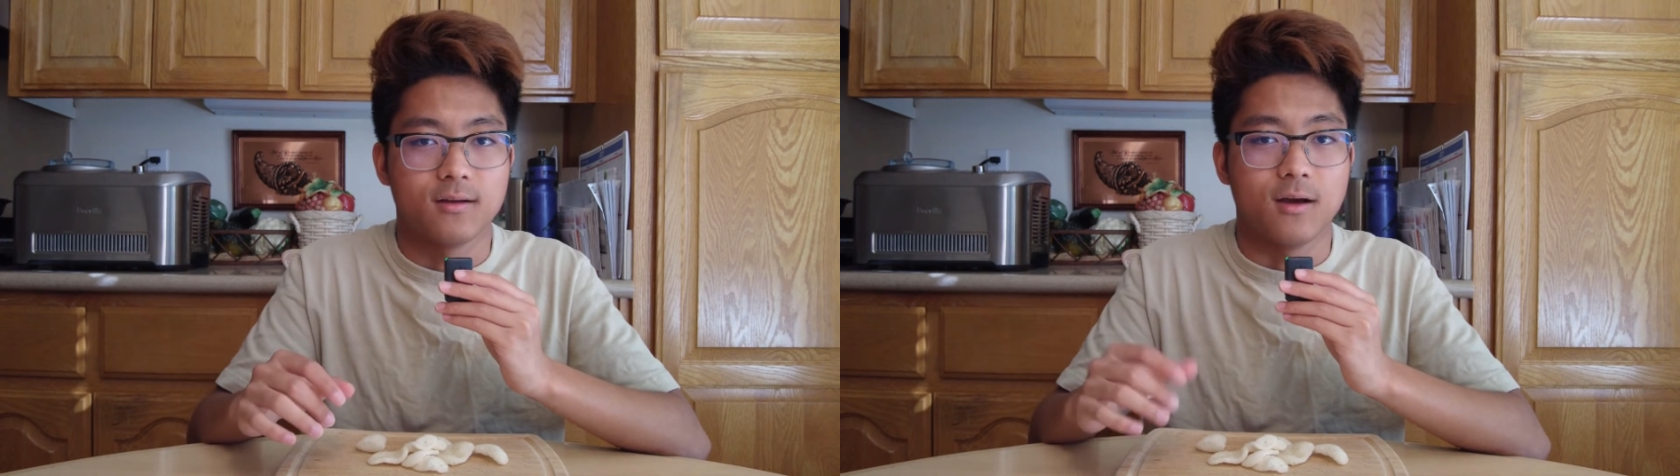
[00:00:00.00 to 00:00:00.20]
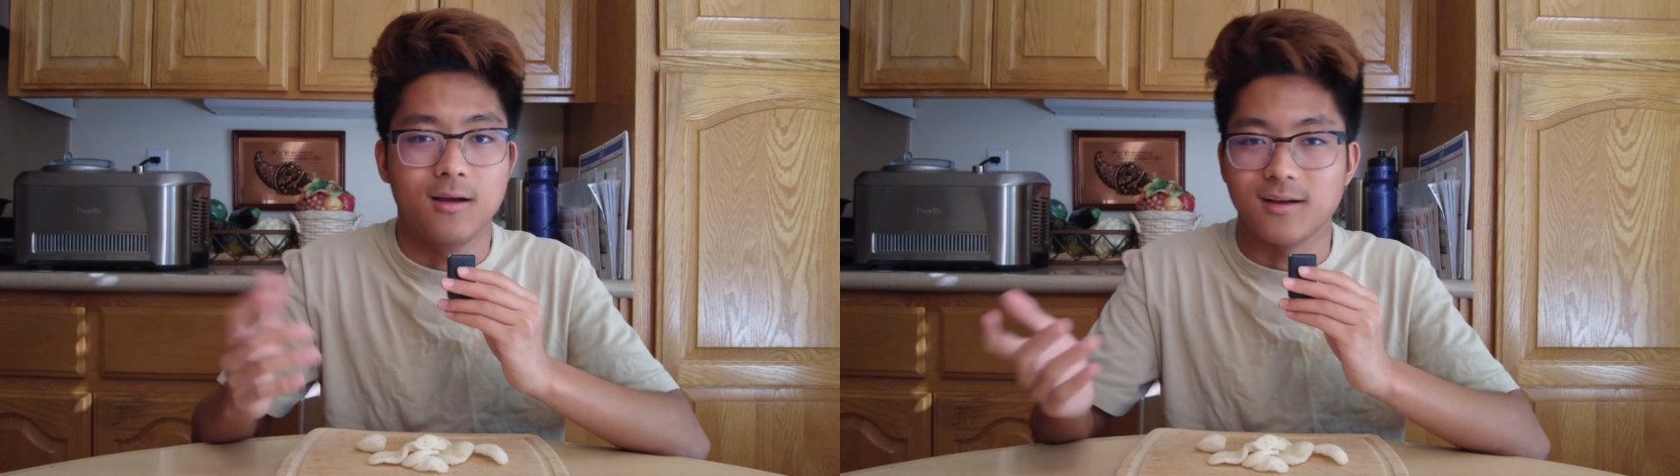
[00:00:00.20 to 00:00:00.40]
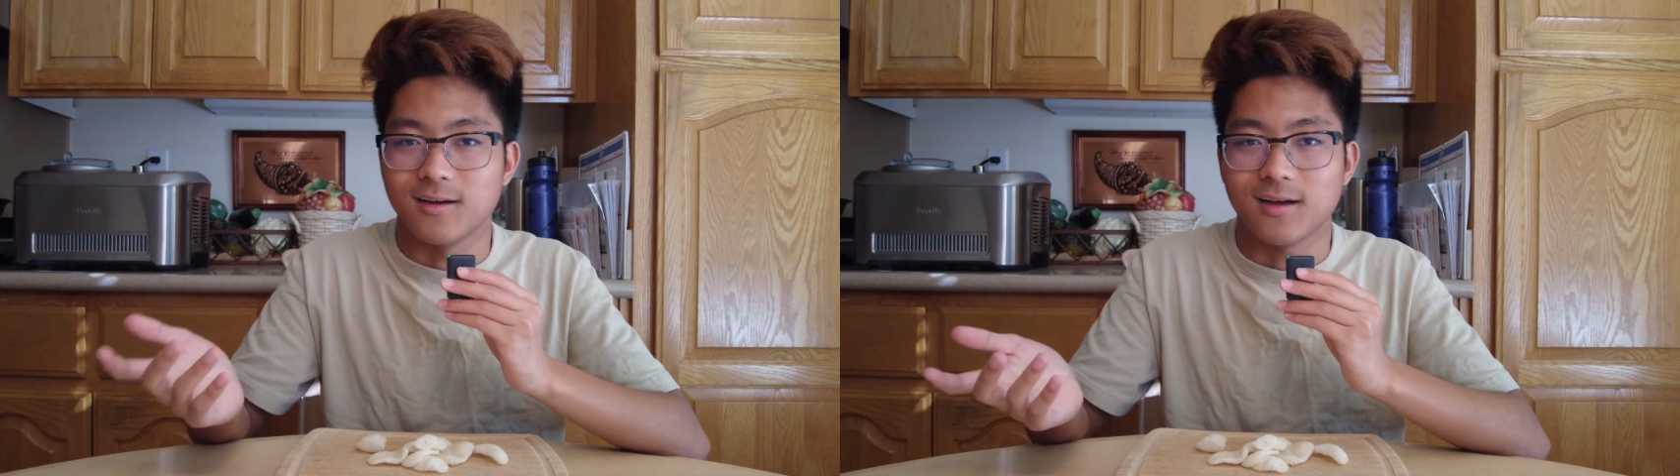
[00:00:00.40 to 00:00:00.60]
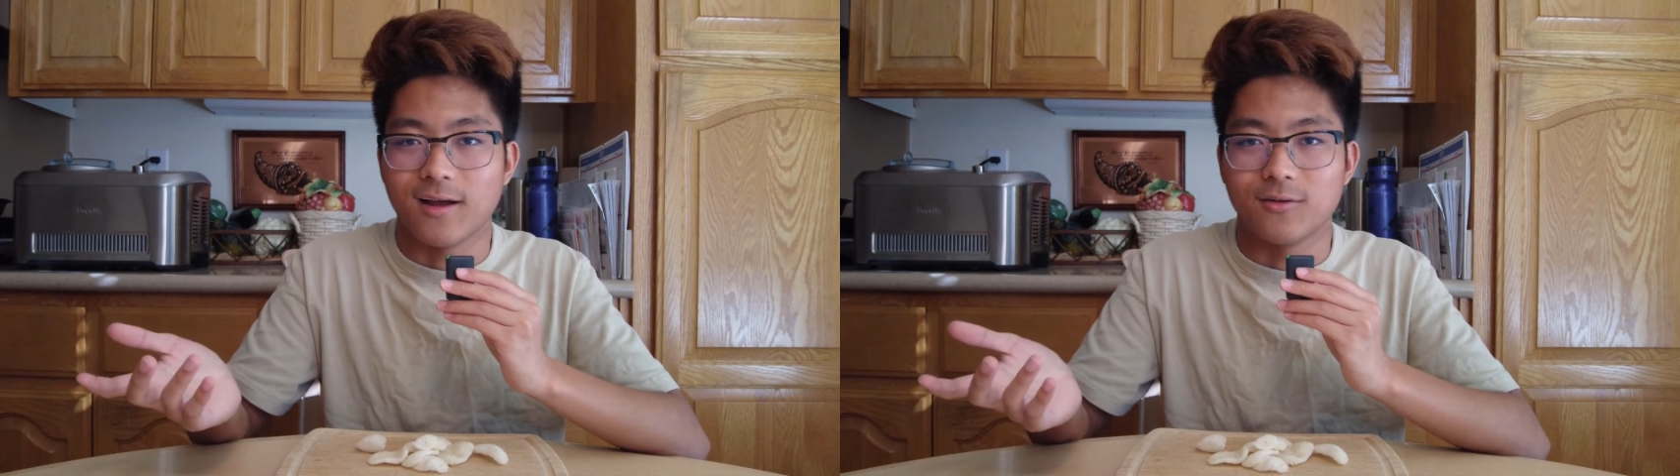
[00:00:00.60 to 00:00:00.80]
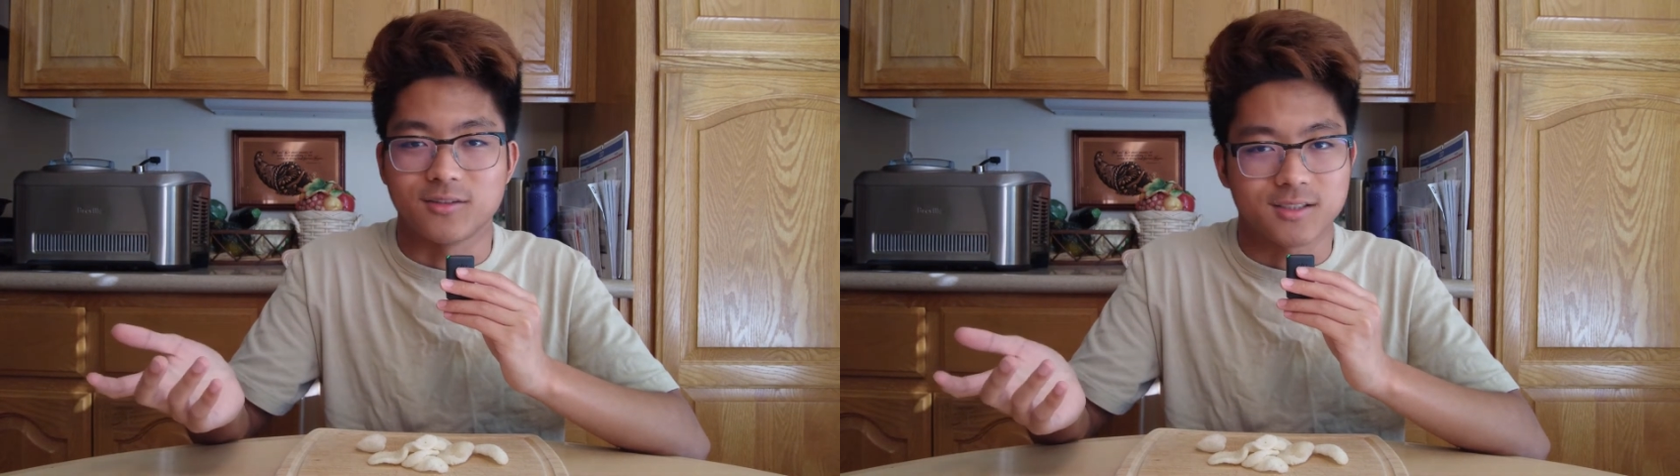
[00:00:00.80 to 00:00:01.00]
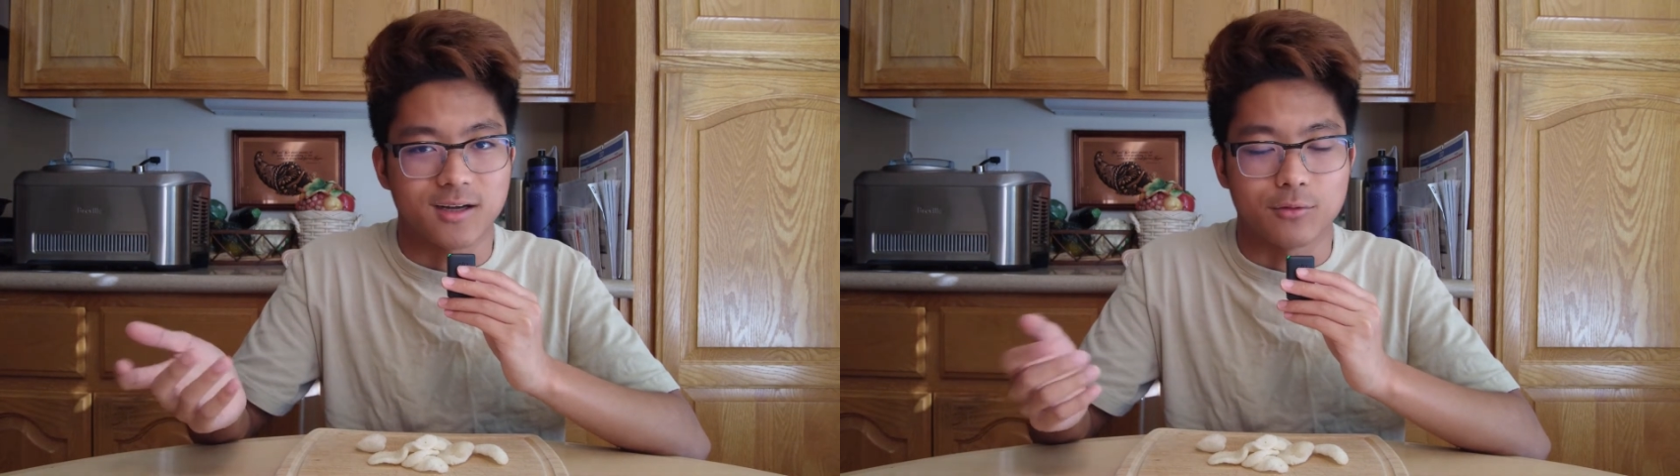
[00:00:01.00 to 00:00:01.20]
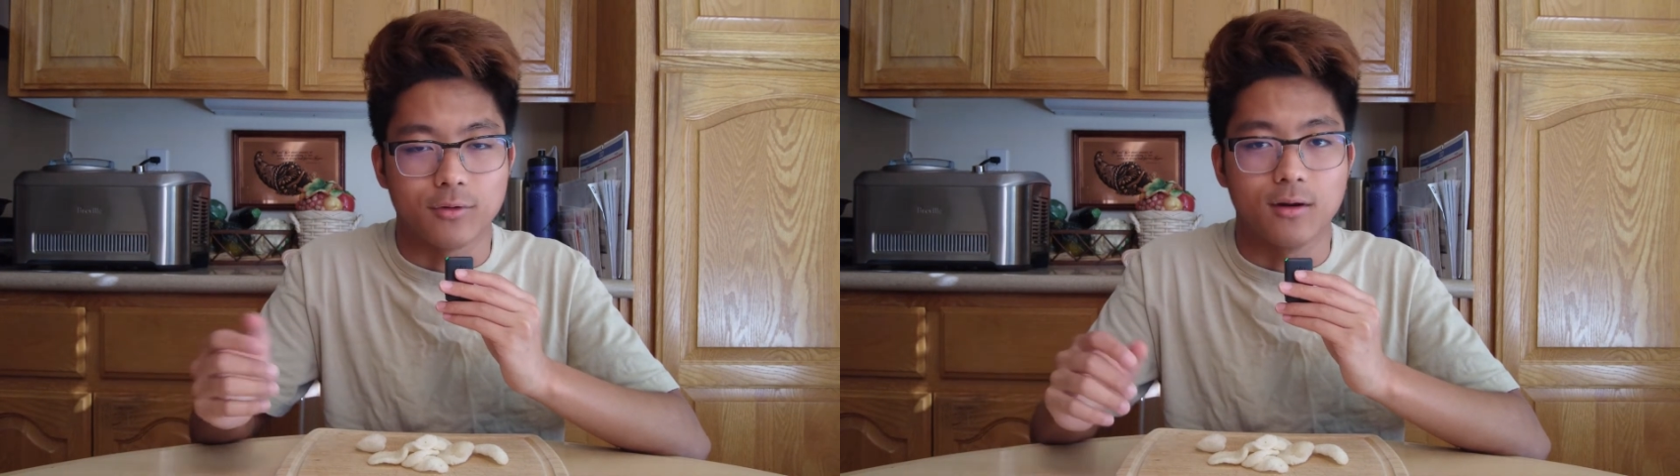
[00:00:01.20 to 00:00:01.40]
Nice. I know, that's kind of